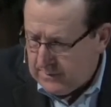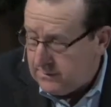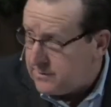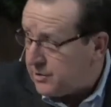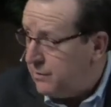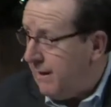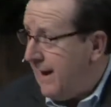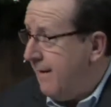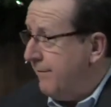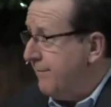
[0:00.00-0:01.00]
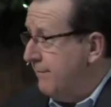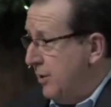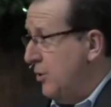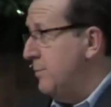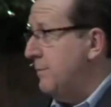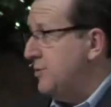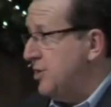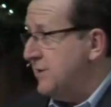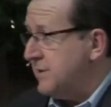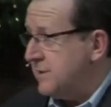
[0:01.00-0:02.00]
So you have the human
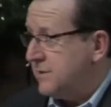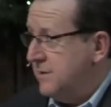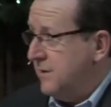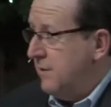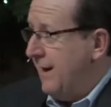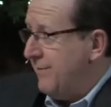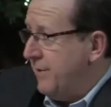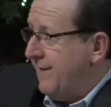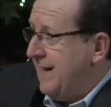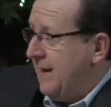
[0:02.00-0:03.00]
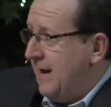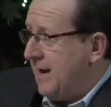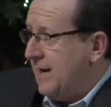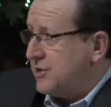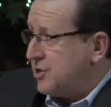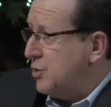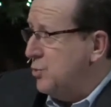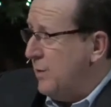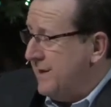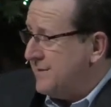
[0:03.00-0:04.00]
Jesus, you have the divine Logos,
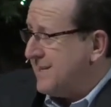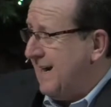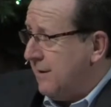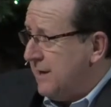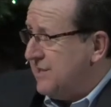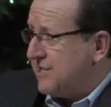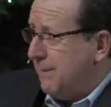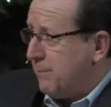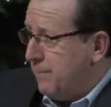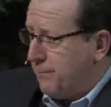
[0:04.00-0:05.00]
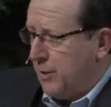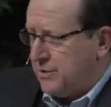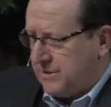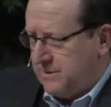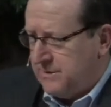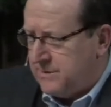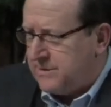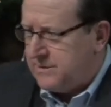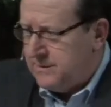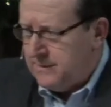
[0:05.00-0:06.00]
two entirely separate
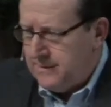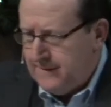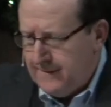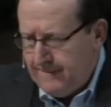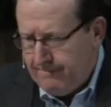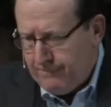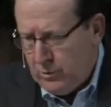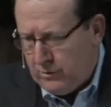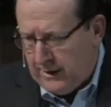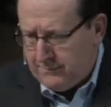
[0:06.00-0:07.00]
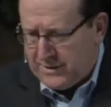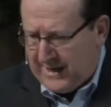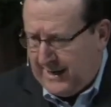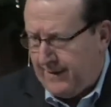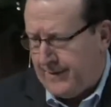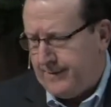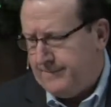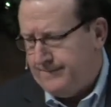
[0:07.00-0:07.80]
persons who come together.